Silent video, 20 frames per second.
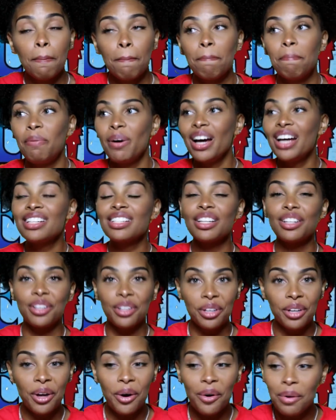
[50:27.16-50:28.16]
But
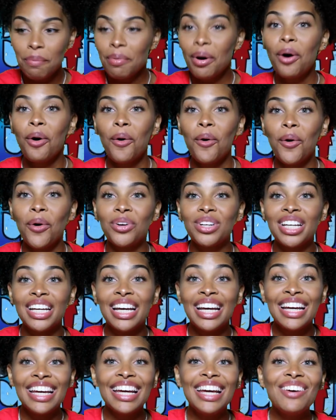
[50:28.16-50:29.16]
lo and behold,
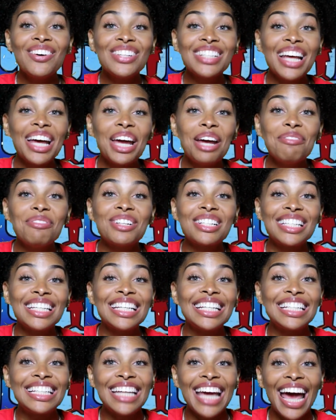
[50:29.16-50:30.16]
he was able to
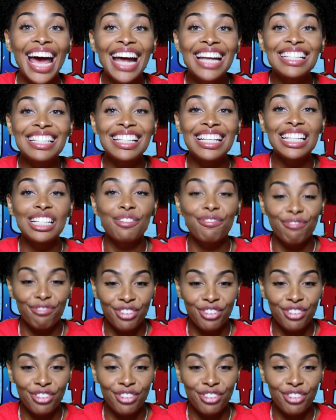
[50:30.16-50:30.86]
get these